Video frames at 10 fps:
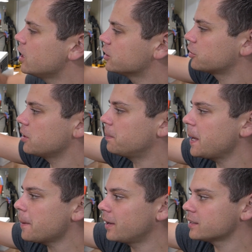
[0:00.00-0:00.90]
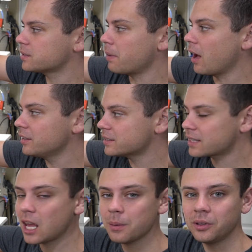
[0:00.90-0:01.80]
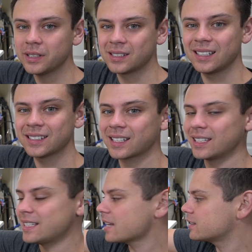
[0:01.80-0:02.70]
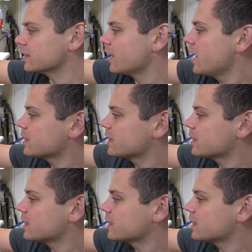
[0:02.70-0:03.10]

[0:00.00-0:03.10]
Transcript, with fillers: So the B M S balance cable is disconnected.